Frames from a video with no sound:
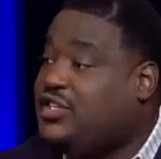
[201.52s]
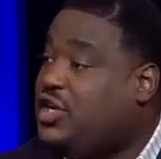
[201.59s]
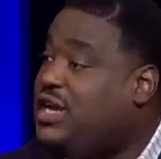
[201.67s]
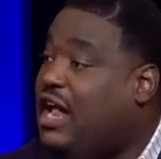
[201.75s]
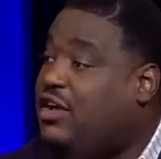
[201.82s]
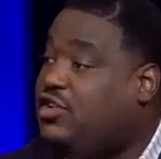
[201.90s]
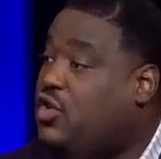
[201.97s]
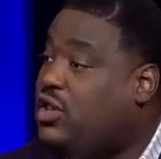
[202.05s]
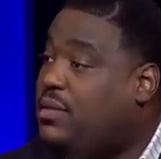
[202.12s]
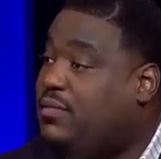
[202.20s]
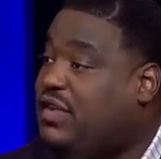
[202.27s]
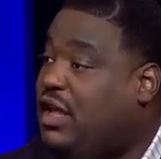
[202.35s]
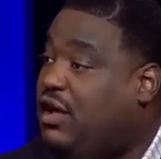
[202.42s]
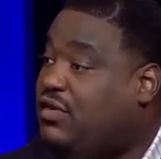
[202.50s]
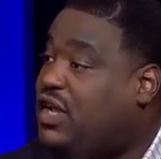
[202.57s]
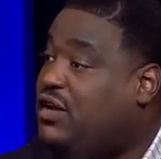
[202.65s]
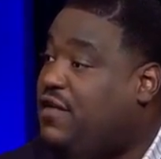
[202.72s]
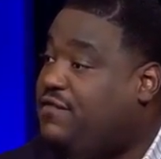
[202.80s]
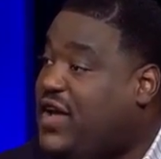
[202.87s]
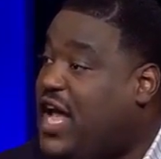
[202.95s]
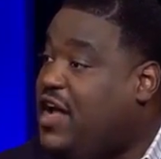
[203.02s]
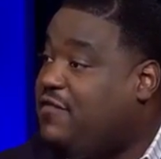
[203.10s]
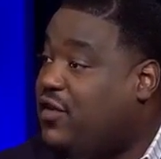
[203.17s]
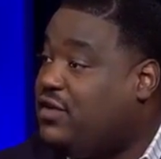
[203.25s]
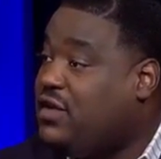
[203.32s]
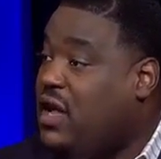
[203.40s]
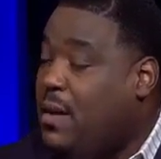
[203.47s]
are not doing themselves any
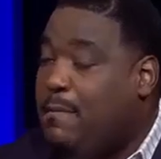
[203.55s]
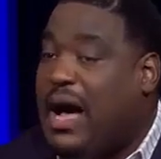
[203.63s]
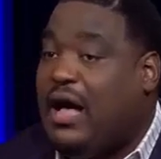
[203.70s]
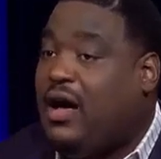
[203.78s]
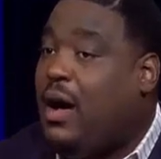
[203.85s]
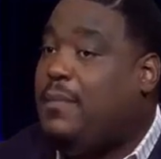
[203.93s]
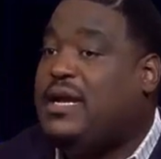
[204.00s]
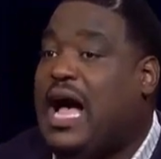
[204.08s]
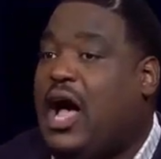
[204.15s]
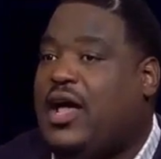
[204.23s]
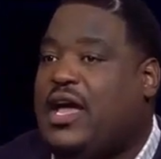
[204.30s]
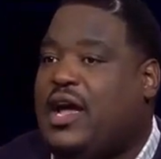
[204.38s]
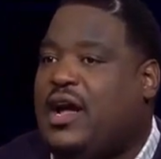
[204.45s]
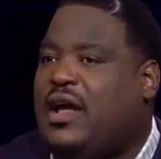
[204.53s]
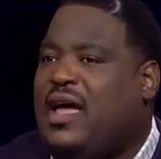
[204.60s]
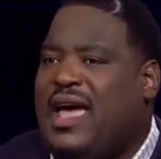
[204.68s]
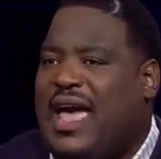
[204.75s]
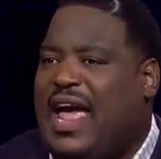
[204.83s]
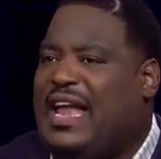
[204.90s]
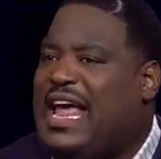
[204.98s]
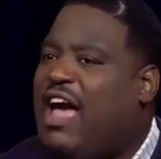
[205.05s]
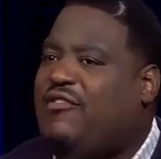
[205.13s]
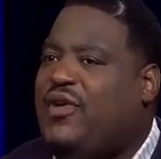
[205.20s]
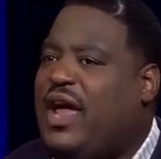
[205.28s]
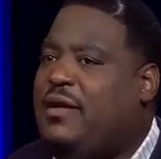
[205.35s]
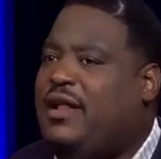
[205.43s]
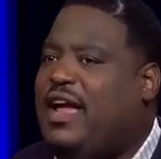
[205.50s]
favors by coming out here
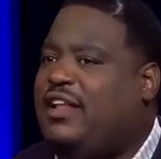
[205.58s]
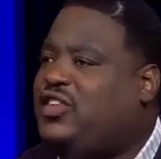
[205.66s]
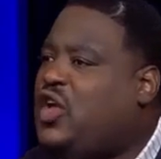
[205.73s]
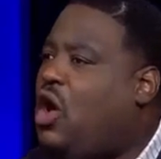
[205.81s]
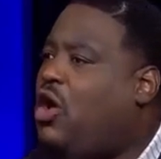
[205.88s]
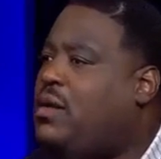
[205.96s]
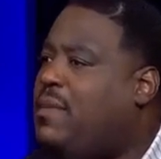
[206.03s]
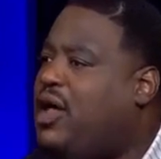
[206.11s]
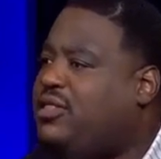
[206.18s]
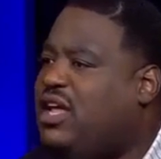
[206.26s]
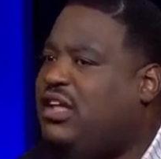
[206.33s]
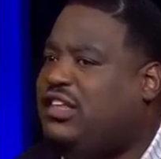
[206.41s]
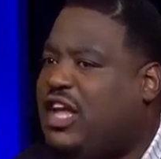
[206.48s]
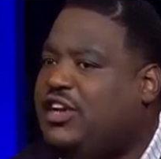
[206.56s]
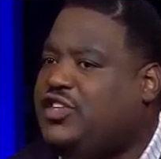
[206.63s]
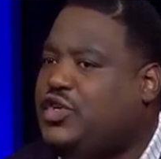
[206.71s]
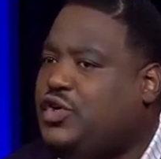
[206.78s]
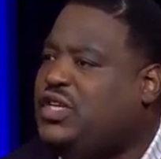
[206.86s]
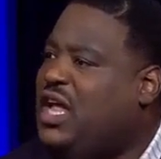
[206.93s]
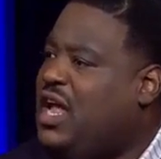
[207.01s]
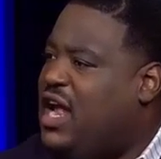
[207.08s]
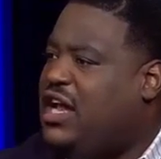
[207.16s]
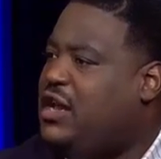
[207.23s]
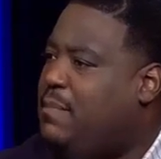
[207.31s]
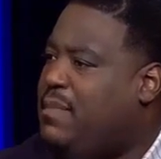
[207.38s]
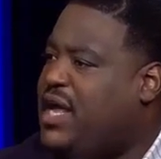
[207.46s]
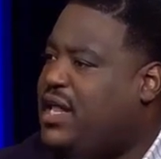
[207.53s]
and talking about these issues in
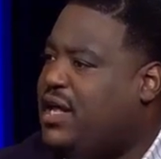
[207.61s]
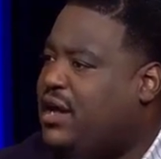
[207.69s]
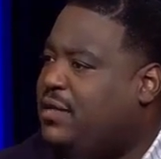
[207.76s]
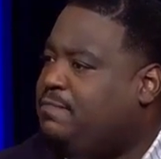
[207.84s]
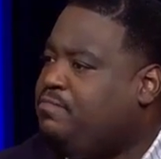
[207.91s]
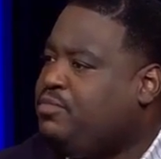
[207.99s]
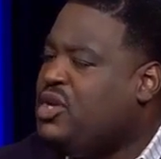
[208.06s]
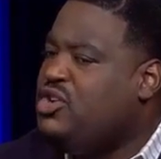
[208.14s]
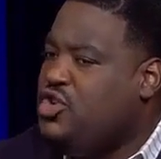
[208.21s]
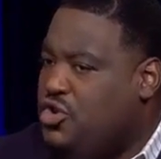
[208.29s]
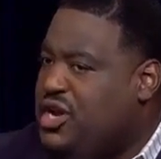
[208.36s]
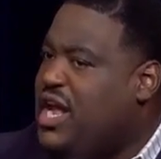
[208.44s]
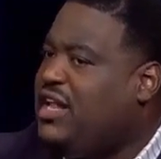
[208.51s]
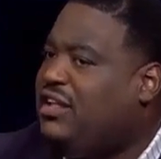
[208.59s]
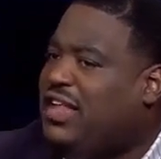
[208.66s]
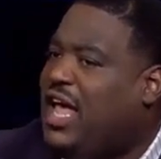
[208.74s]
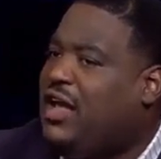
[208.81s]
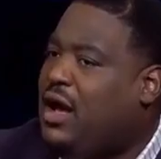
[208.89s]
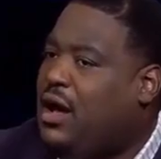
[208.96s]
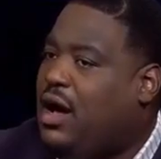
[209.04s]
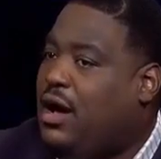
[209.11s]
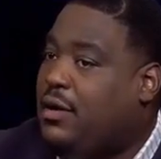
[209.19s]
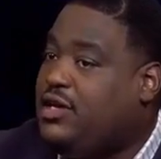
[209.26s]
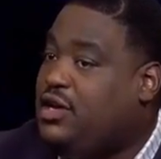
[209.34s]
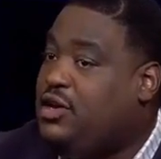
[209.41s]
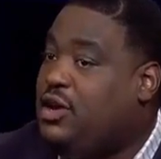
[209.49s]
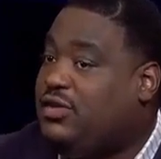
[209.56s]
the media. You need to take
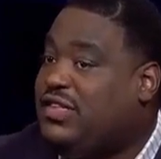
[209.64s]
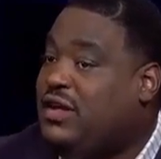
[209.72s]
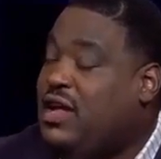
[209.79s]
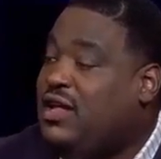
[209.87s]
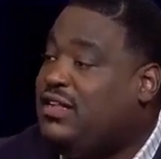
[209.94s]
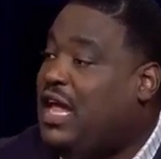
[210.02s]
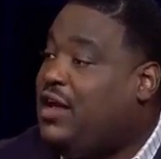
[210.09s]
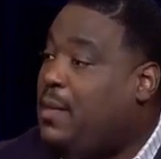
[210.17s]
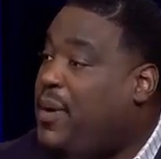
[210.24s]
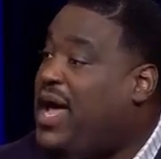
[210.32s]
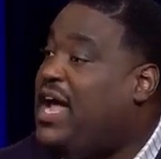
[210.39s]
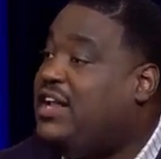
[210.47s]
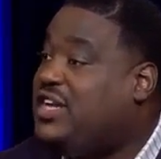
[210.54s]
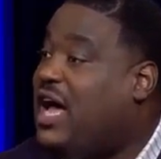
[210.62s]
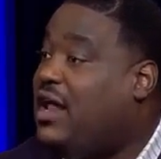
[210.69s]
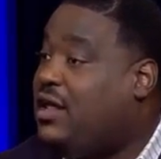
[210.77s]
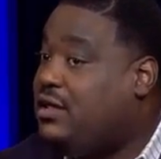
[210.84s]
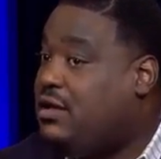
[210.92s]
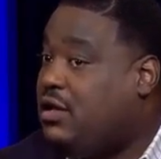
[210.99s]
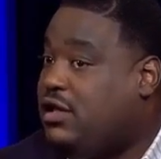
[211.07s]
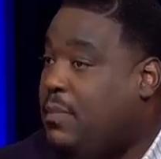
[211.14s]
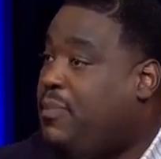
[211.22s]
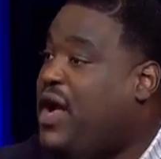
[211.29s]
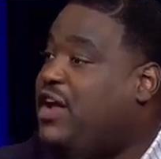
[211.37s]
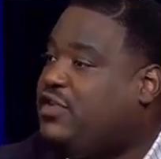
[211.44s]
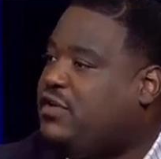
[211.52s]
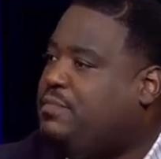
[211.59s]
a page out of the
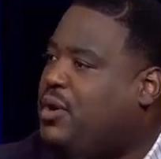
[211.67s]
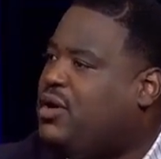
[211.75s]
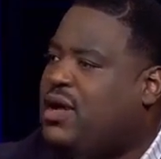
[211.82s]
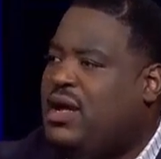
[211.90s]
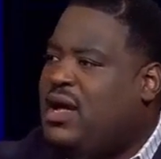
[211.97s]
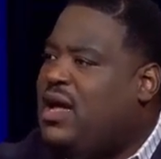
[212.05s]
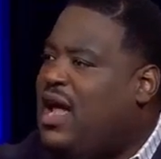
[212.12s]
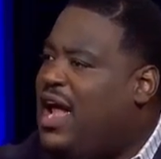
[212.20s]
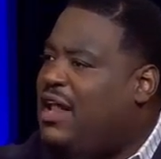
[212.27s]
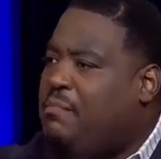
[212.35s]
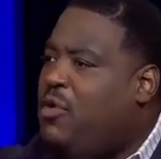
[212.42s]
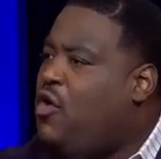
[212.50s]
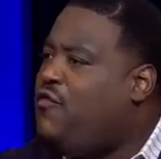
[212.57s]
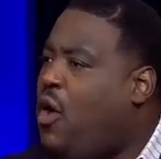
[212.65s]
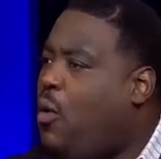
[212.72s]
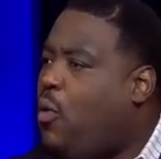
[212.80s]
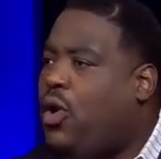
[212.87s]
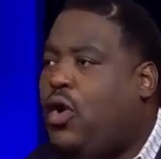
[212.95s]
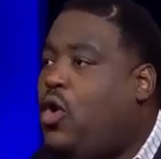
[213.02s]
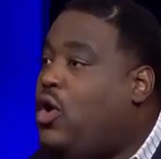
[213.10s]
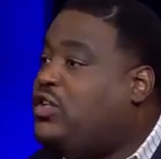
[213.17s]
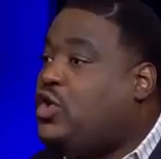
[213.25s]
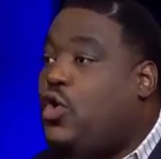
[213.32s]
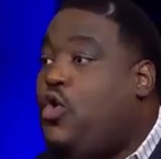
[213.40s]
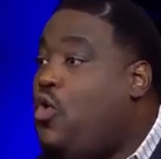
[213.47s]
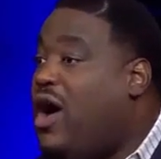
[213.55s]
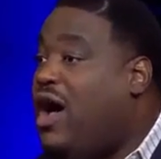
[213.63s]
Patriots book and move on. We're on to
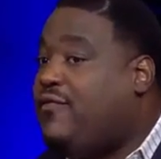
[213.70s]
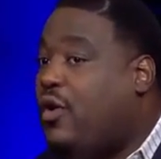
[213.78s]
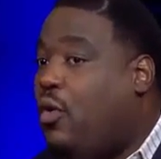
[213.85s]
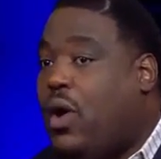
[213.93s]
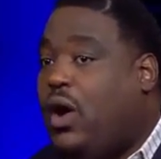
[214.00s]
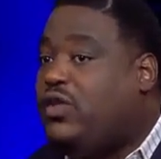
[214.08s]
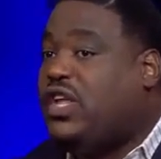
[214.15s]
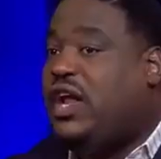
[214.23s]
whoever. We're on to